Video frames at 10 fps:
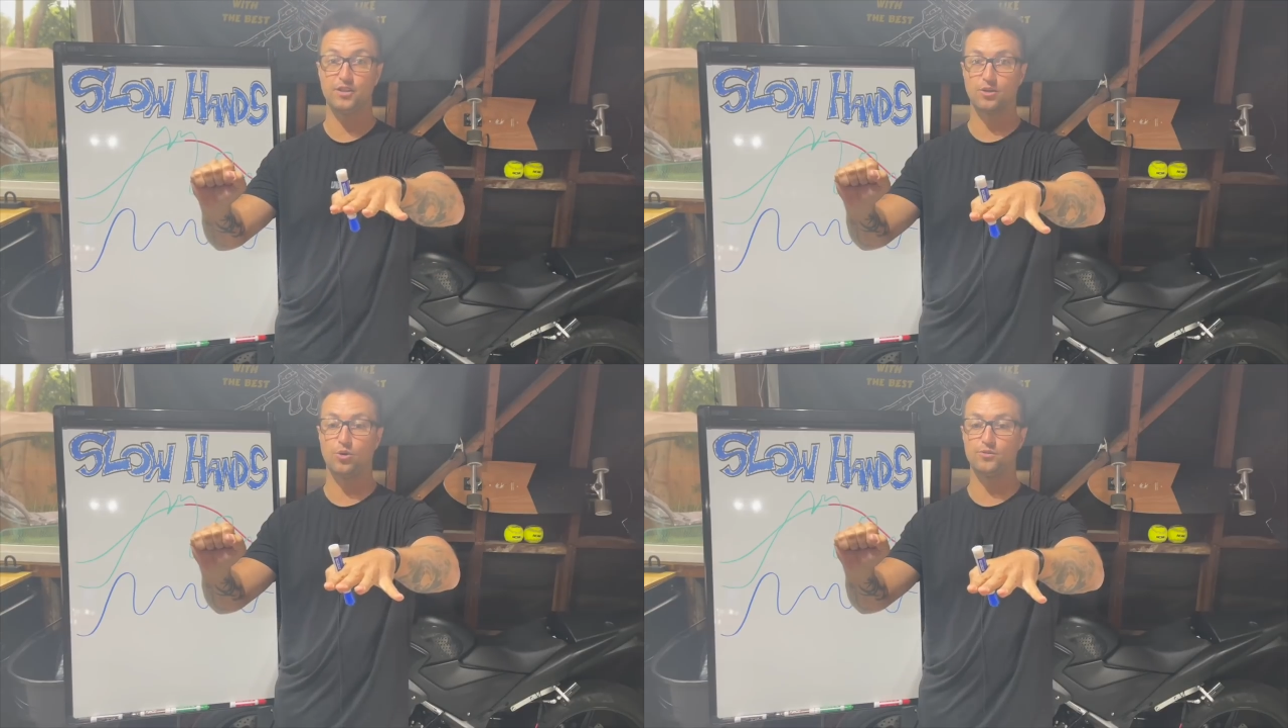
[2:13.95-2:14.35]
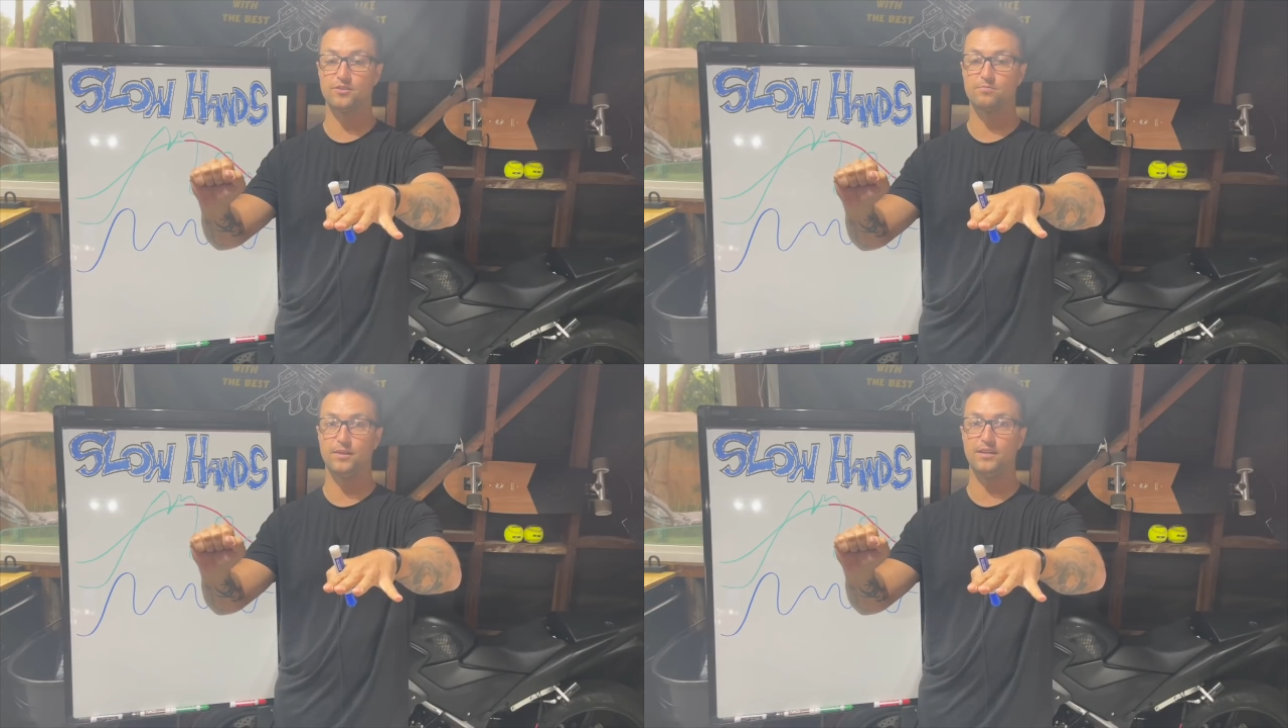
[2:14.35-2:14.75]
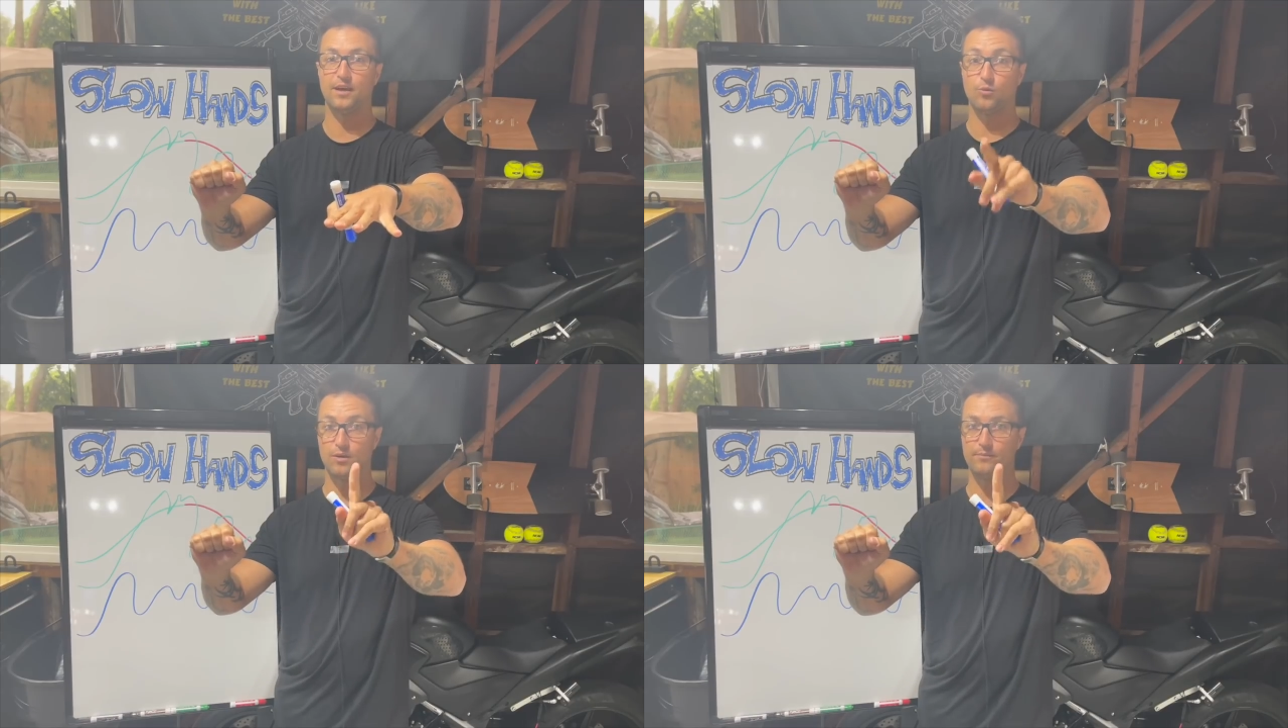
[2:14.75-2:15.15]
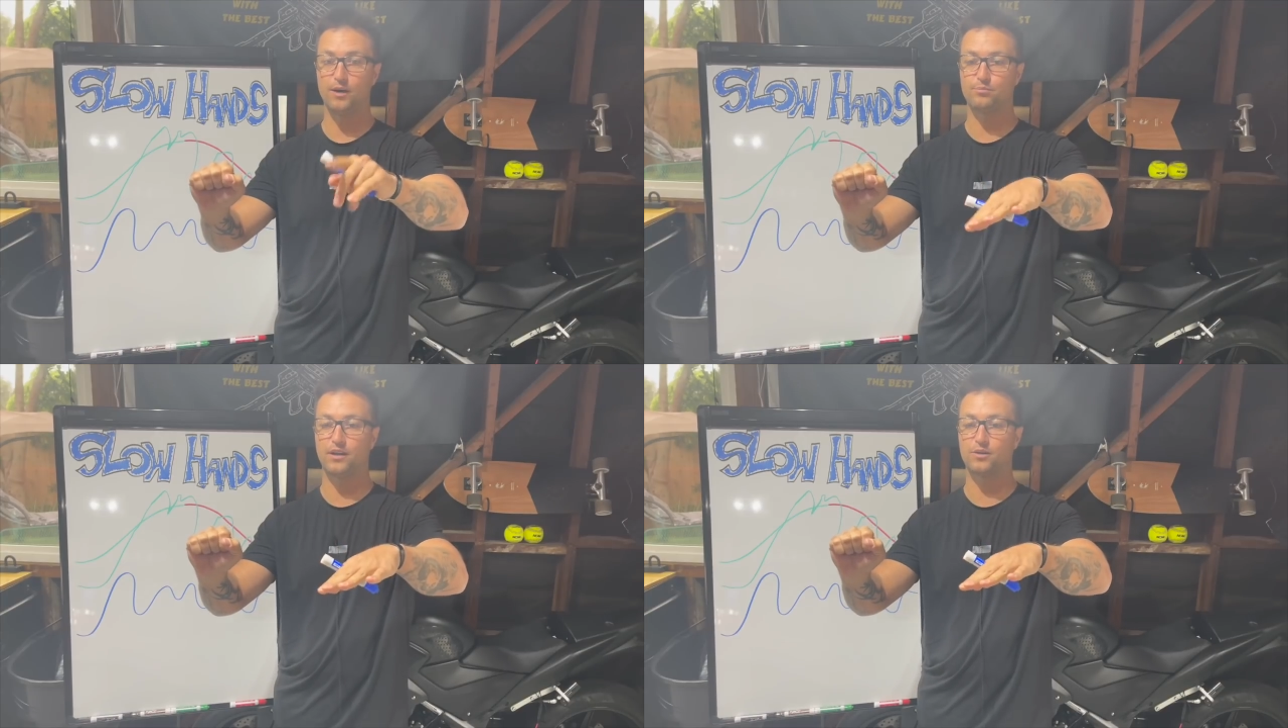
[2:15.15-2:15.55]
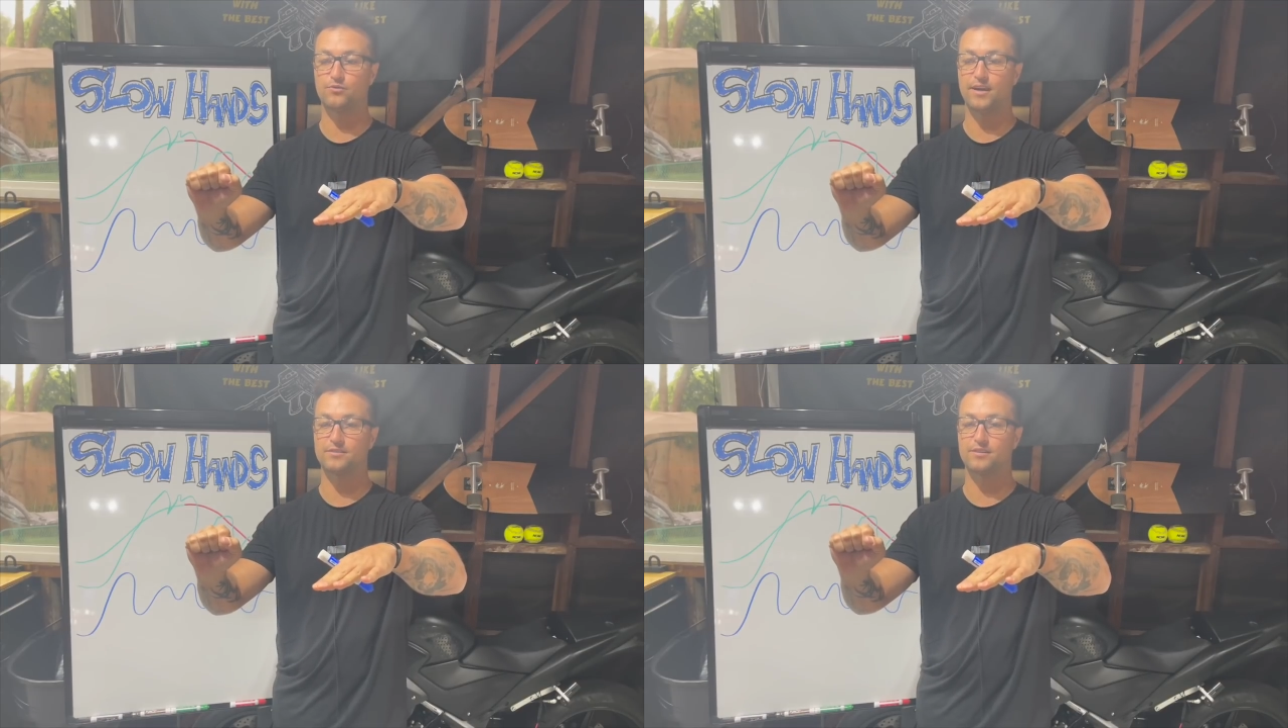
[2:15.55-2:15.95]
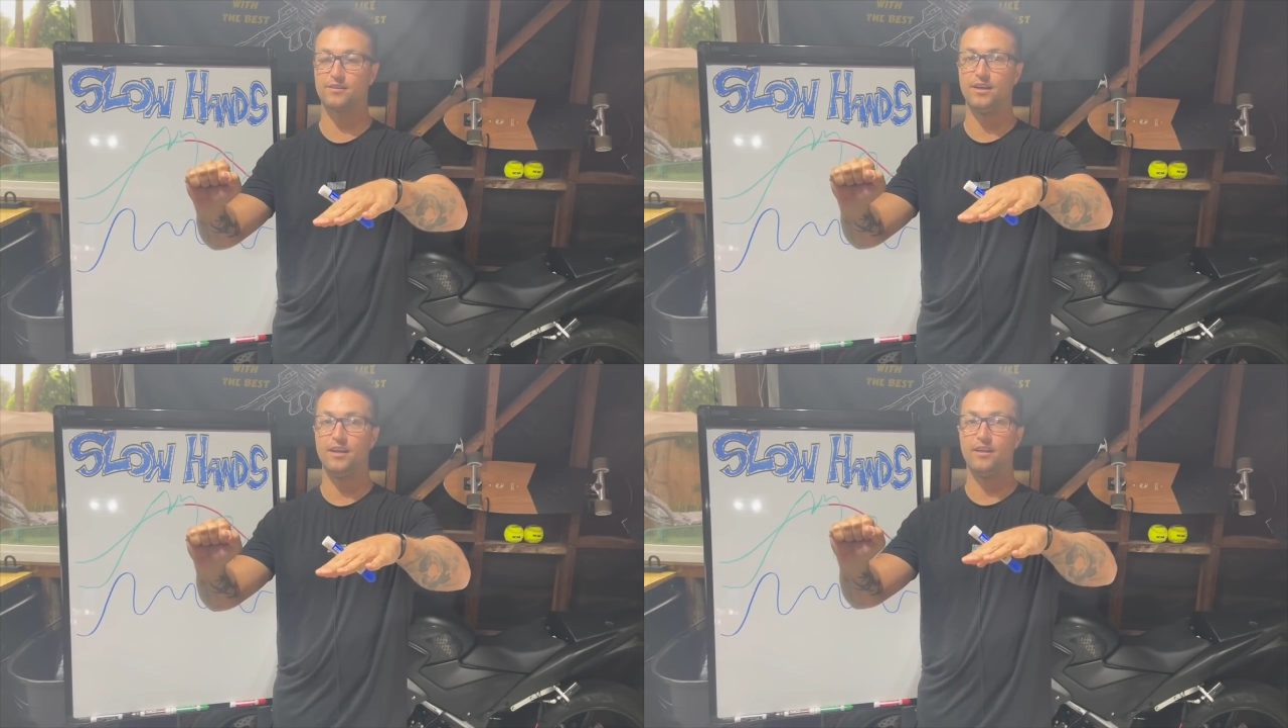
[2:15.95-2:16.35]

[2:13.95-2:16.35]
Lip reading: you could hold the speed at 1 mile per hour faster.